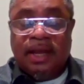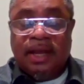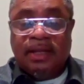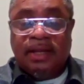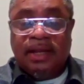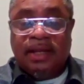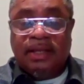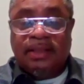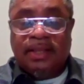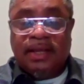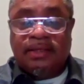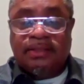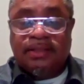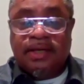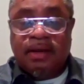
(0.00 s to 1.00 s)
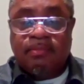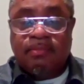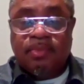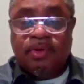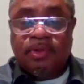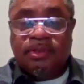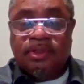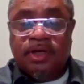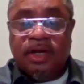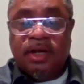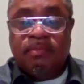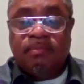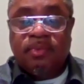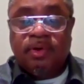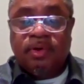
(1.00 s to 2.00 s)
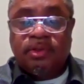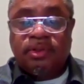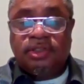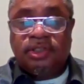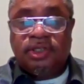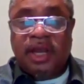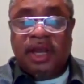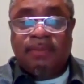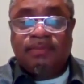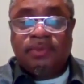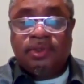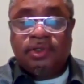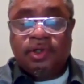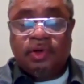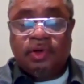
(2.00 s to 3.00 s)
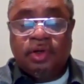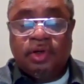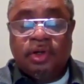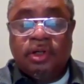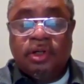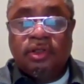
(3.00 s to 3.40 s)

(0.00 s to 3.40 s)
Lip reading: Again, that's Numbers. Numbers chapter